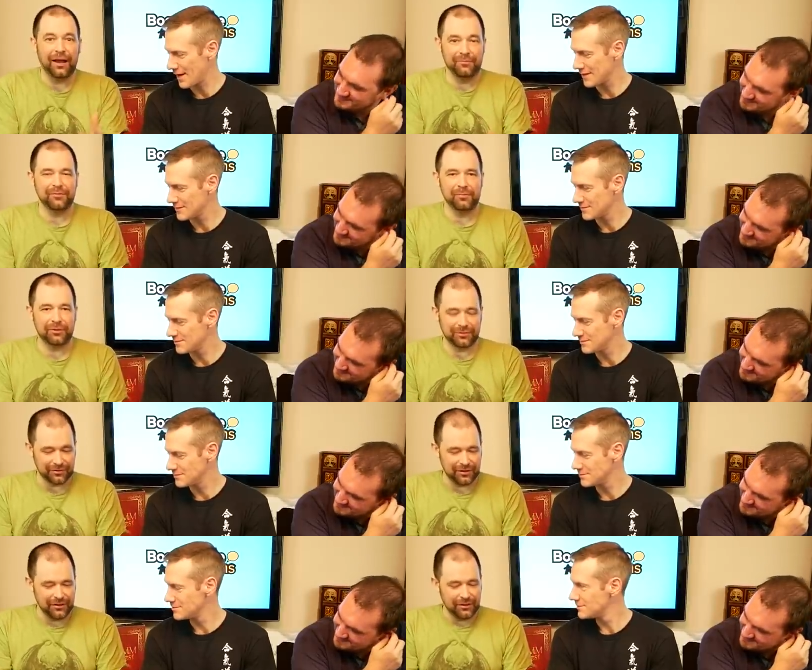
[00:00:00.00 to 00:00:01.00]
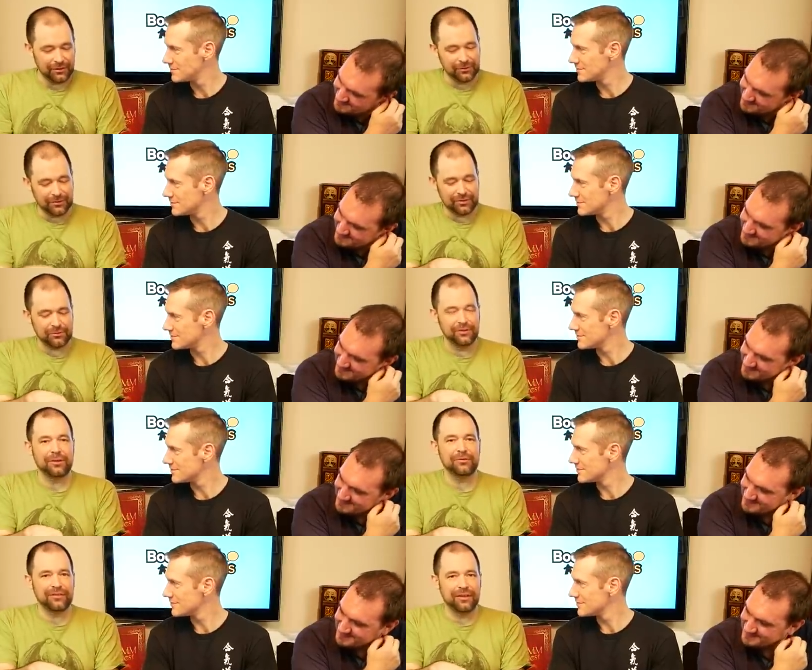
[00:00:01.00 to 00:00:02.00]
Speaker 1: item from the box and goes, oh look, it's one of
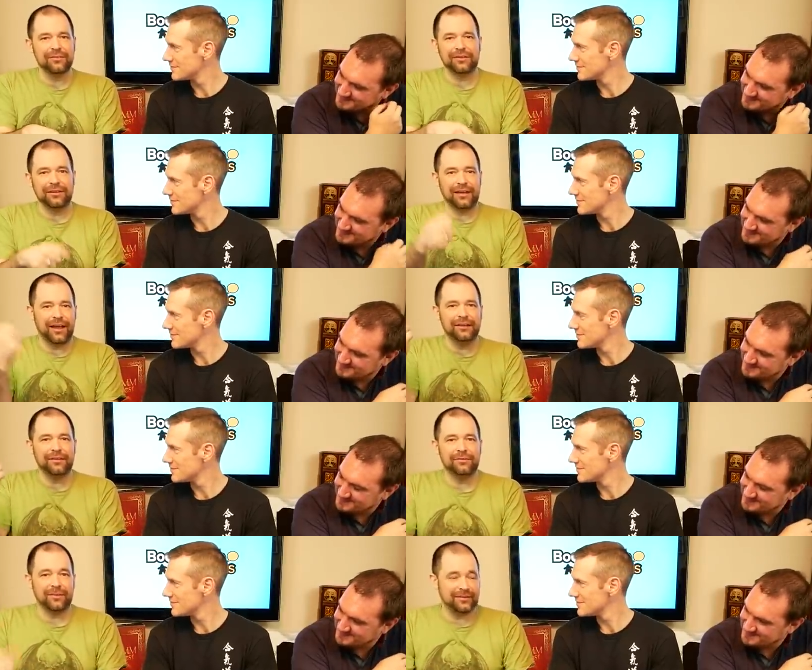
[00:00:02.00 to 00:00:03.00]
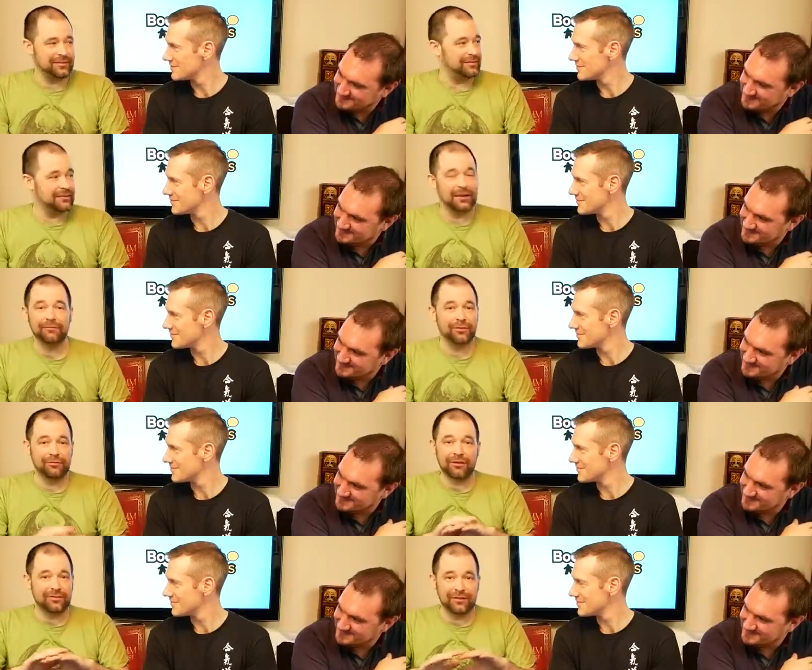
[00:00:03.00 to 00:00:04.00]
those things that you get in those places. And then for
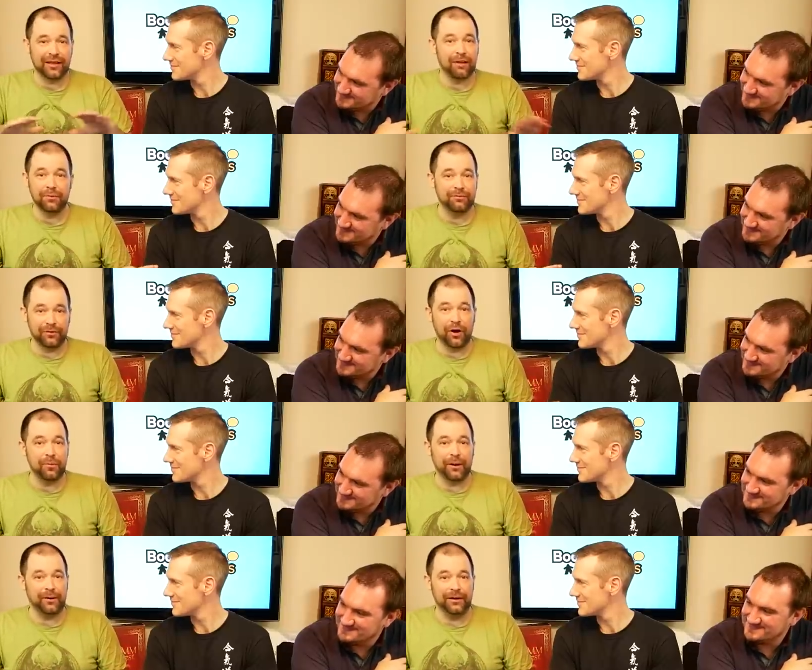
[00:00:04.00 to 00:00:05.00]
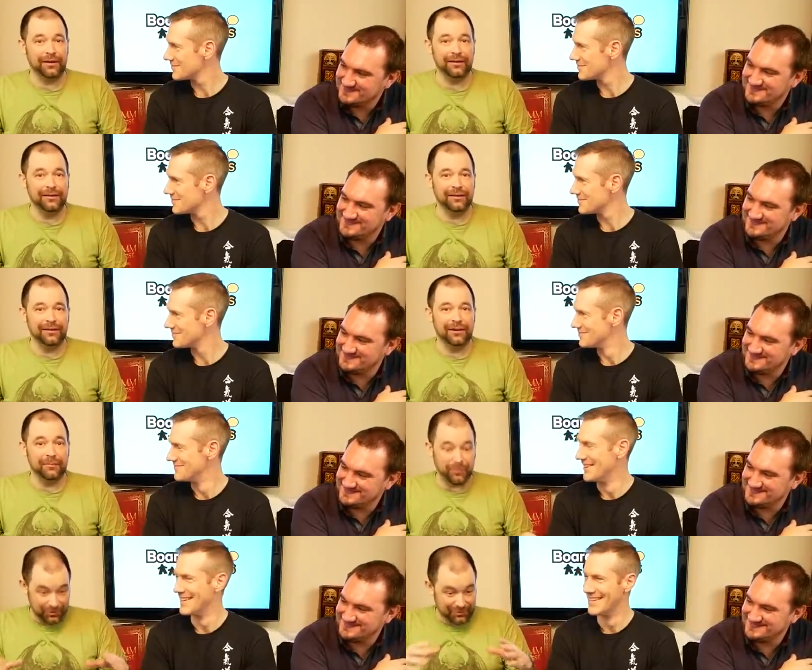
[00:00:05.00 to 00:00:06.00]
the rest of the game, we forgot about it.
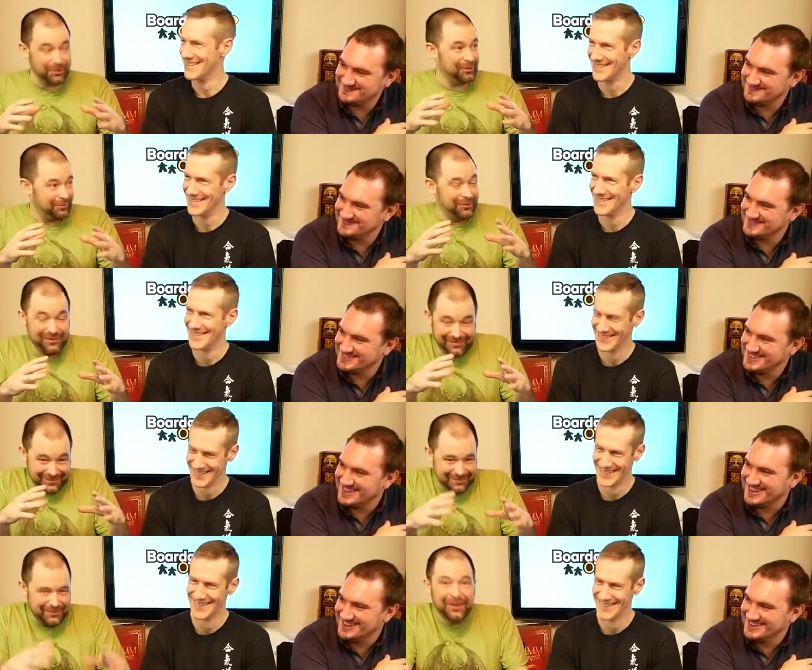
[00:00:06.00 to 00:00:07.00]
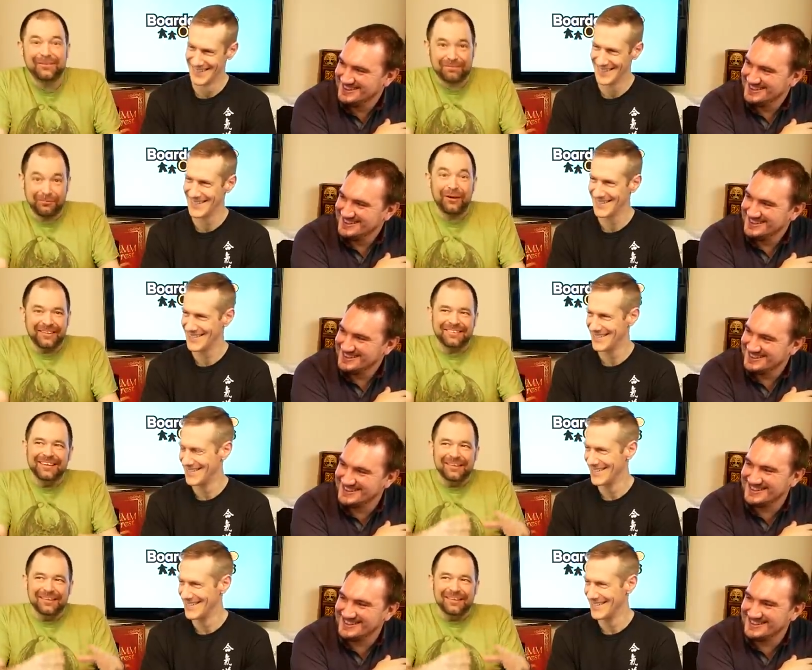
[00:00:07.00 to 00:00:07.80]
But he'd spotted